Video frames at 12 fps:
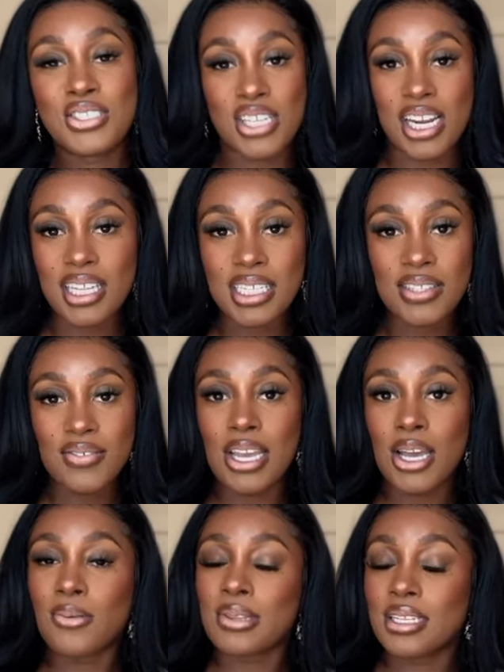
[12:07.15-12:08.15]
Share this
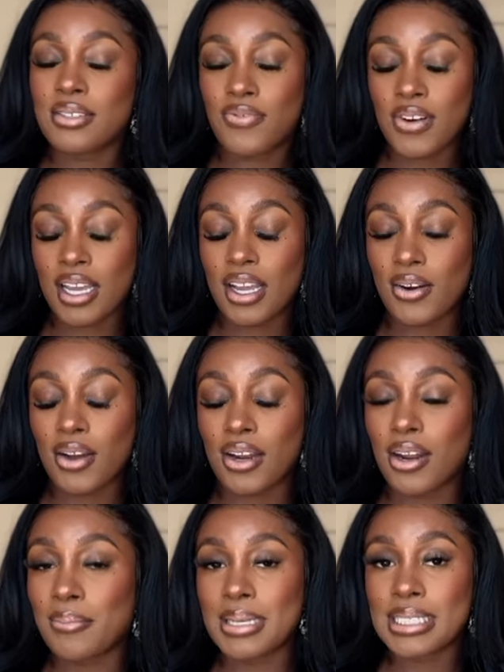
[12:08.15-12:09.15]
video with this friend,
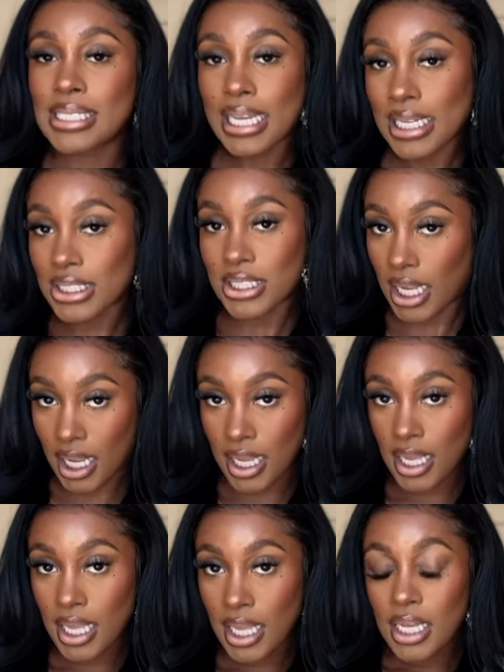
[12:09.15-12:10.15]
girl. Don't be stingy.
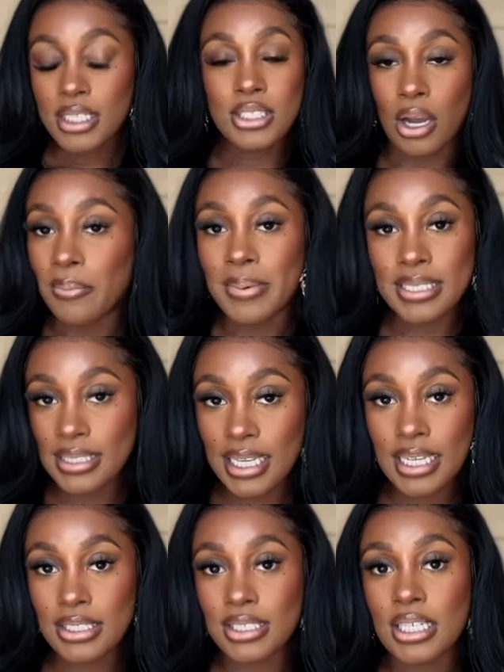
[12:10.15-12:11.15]
Don't be
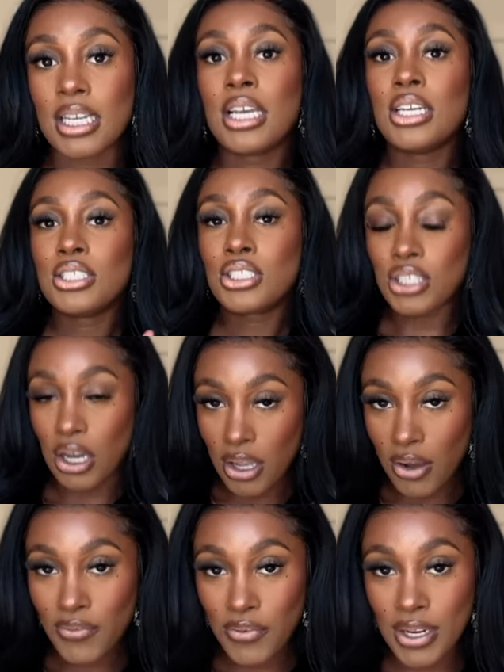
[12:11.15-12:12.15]
stingy. Show
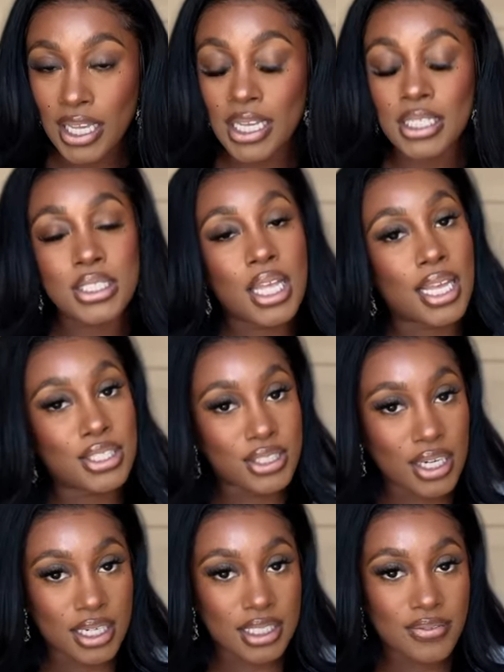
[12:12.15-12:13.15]
your friends and
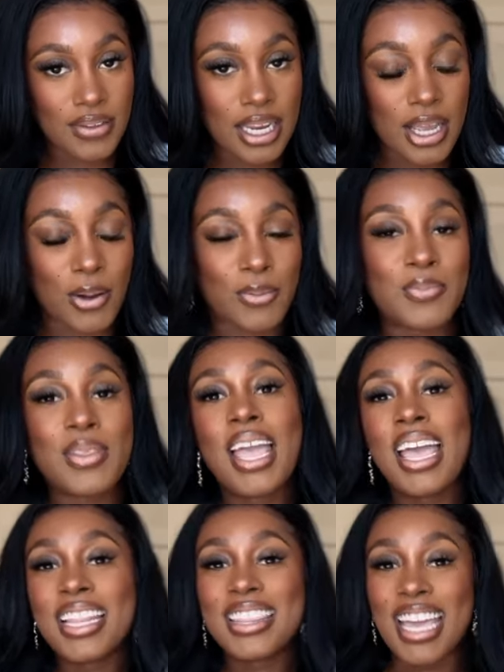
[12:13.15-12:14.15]
share this video.
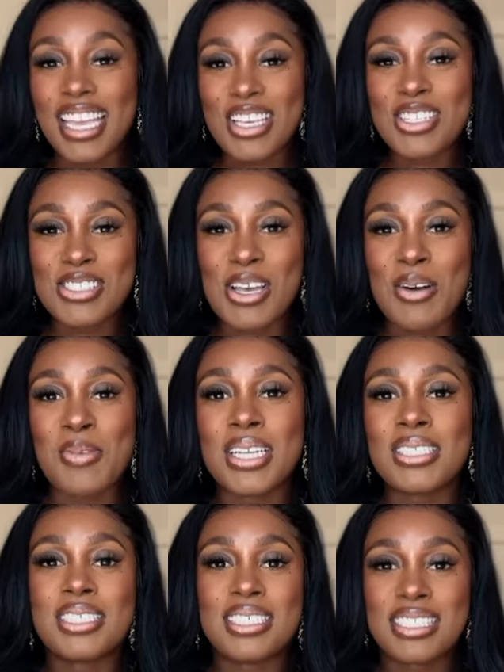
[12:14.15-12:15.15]
Thank you so
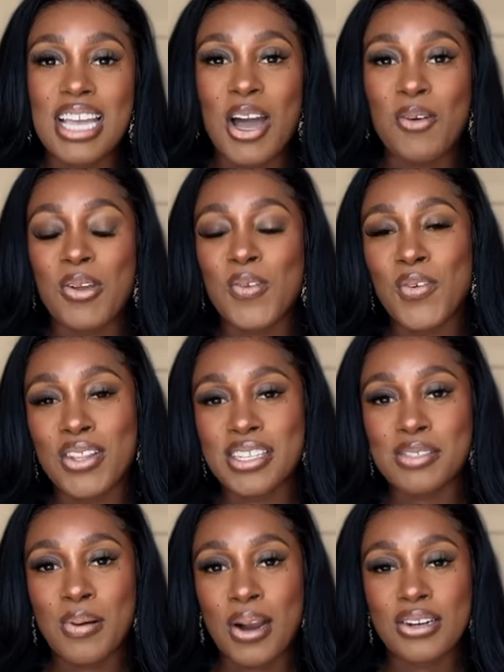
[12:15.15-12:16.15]
much to StyleWe for
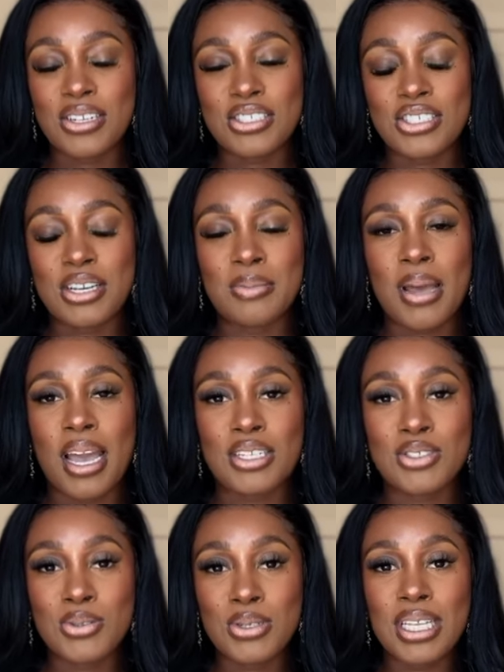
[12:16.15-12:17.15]
this partnership.
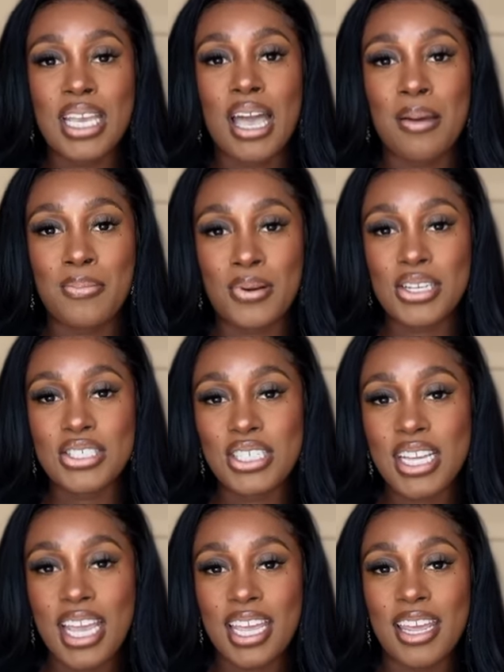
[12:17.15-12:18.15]
I truly
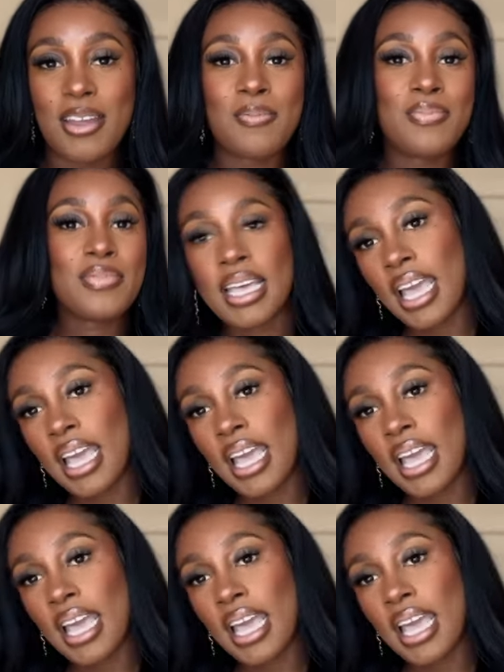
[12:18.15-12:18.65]
appreciate it.